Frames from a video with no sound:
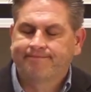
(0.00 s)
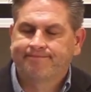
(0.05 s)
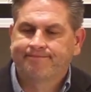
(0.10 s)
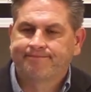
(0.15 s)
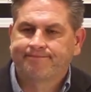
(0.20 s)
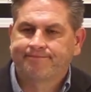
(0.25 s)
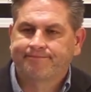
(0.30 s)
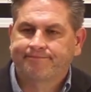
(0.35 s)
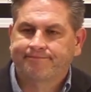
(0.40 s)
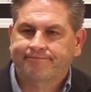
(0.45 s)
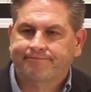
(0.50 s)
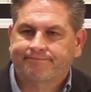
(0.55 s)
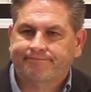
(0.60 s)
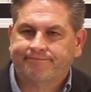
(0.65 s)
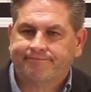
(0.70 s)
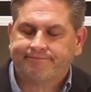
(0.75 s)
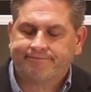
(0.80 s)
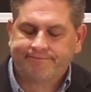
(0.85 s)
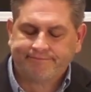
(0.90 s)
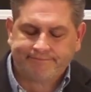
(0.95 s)

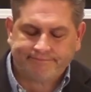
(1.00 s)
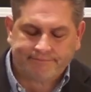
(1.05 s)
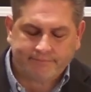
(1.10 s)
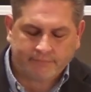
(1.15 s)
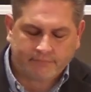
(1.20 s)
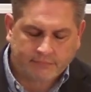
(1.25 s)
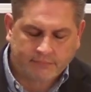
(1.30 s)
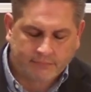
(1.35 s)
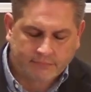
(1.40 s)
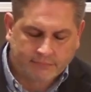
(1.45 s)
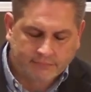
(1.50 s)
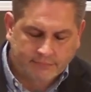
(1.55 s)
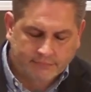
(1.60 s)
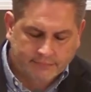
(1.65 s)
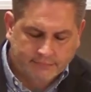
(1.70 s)
[no speech]